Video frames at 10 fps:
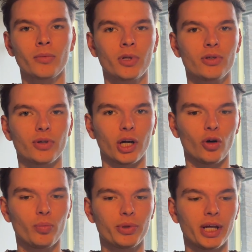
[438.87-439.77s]
So I
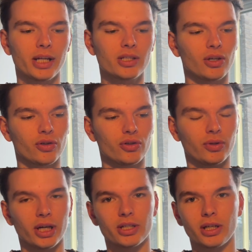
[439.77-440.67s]
hope that's also a
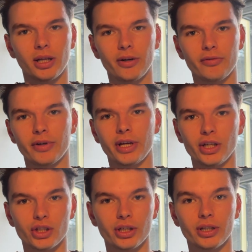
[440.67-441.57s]
nice
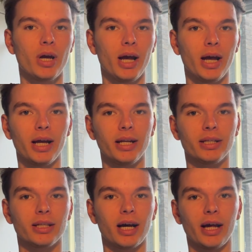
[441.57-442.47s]
clarification,
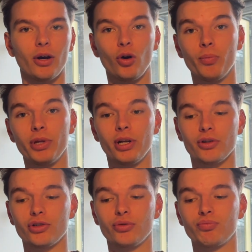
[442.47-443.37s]
and I hope that
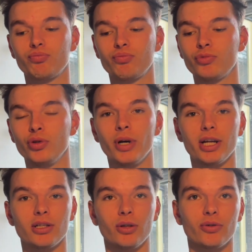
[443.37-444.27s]
also you
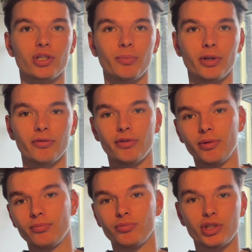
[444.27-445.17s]
guys learned something
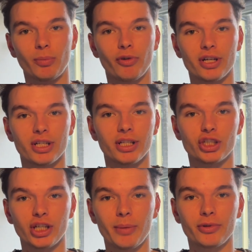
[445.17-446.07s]
from summarizing this
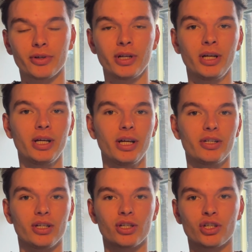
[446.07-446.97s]
chapter,
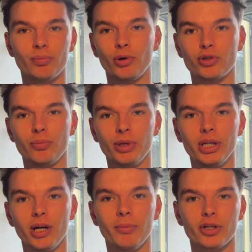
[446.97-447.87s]
since it's supposed to be
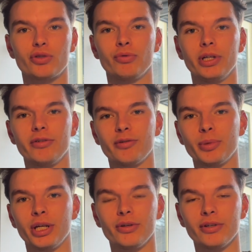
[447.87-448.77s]
a must-read for
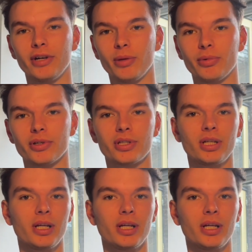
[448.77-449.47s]
beginner developers.